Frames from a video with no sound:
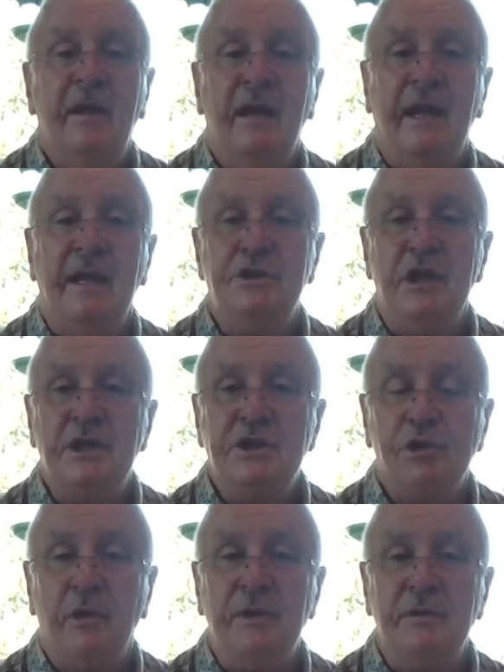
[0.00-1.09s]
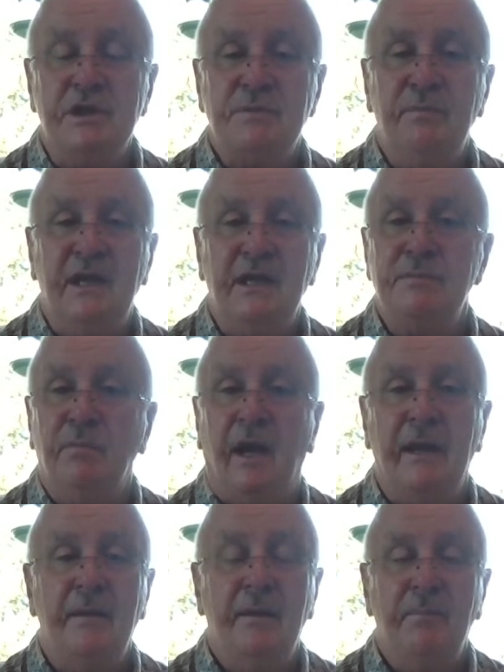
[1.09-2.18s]
And Jeshurun just means
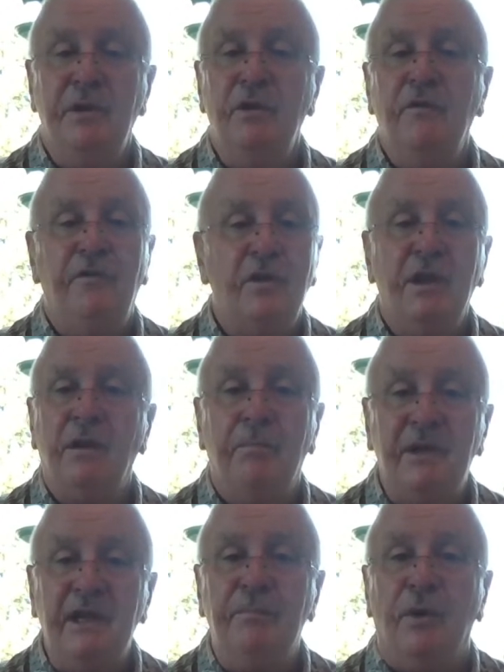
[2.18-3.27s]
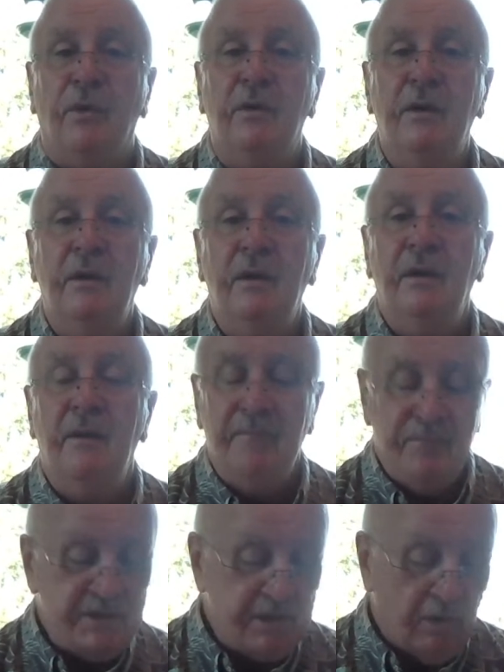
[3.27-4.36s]
my beautiful little people.
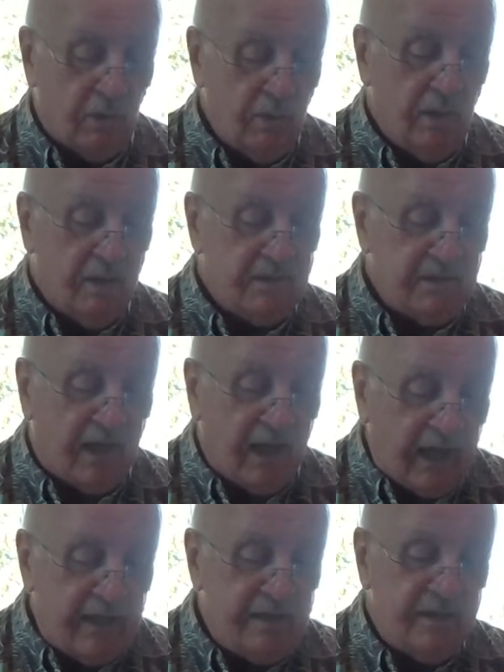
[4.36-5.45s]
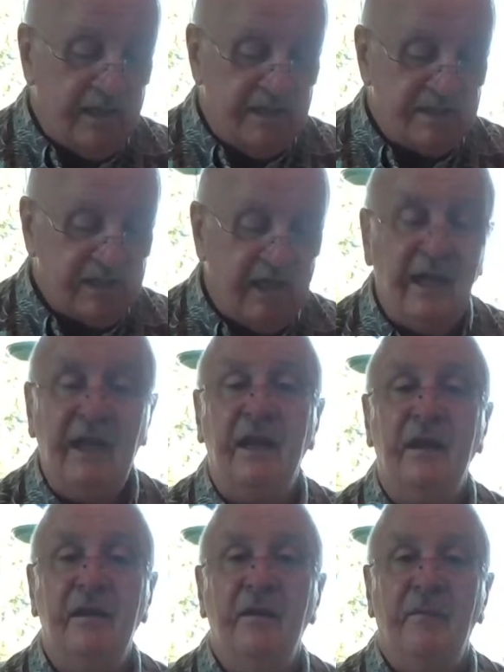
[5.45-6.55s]
So, God is
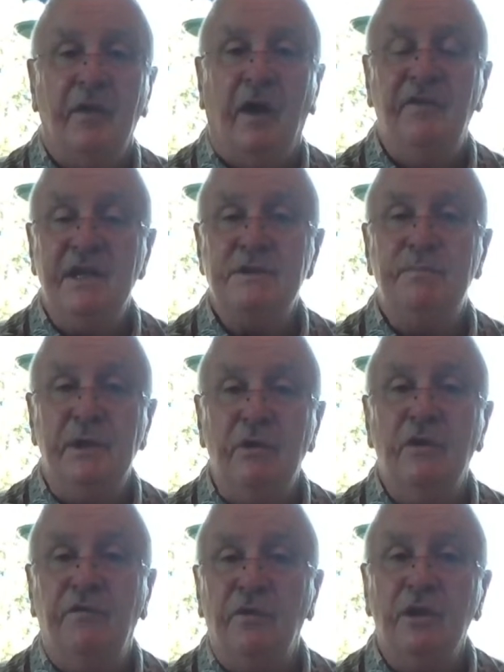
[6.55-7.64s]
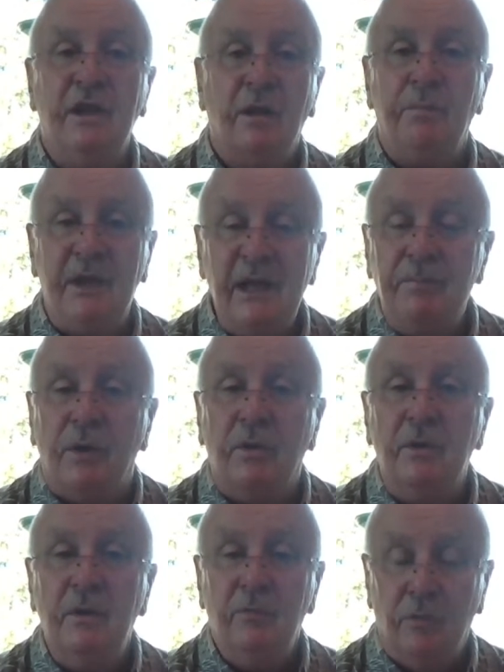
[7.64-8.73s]
king of his beautiful little people,
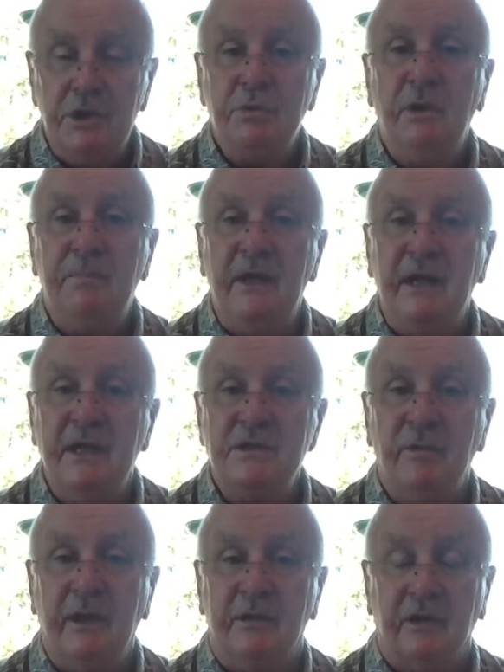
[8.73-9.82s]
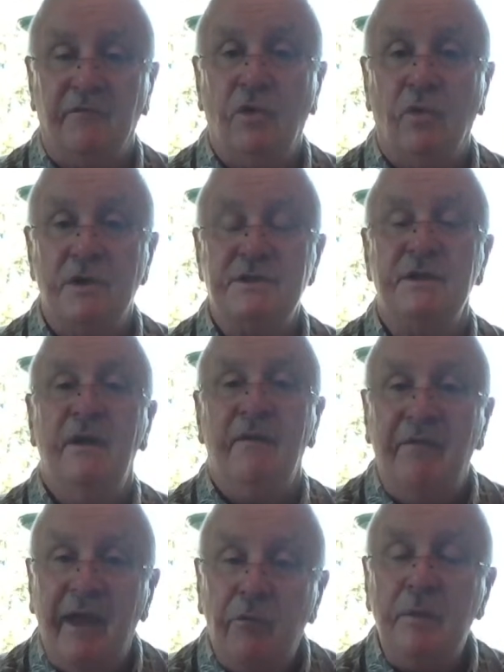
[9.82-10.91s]
which would be Israel. And of course,
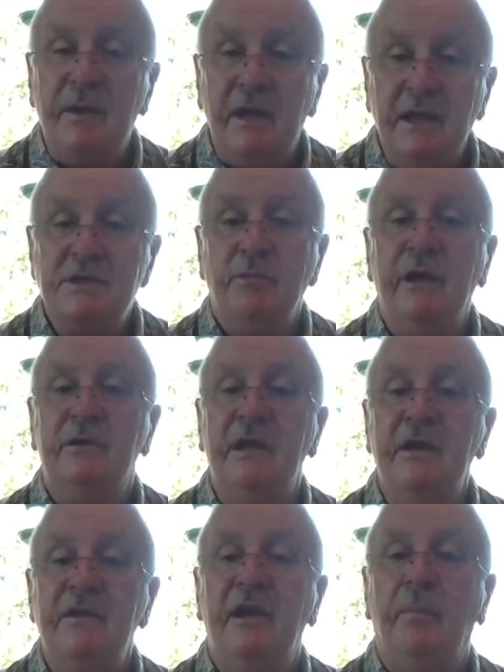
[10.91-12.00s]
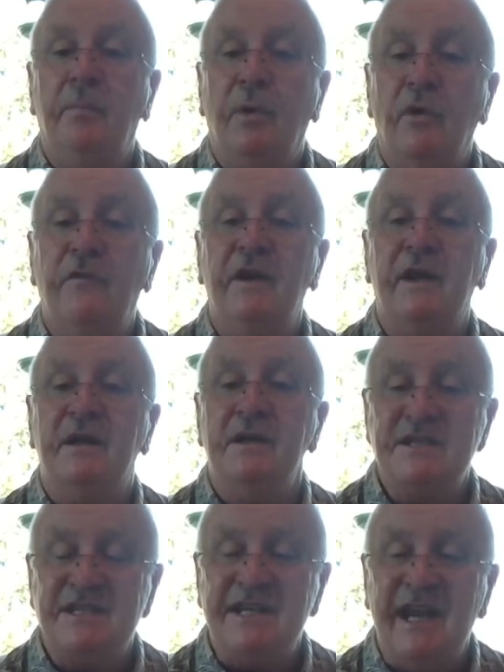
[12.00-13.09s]
that would be Israel in their perfect
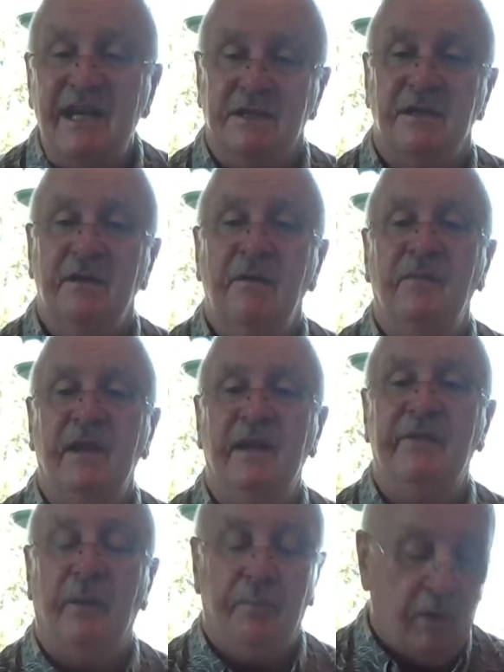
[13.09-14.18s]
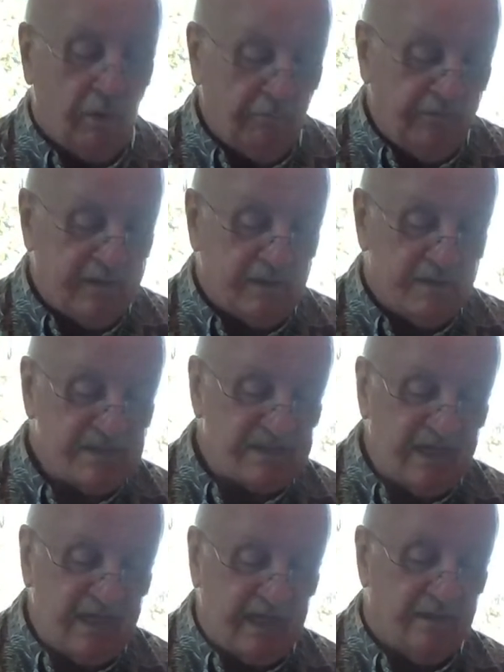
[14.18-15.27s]
state, in their perfect
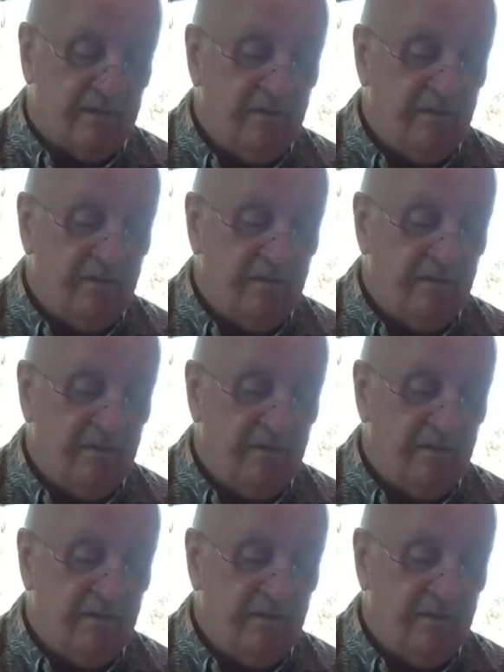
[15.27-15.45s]
state.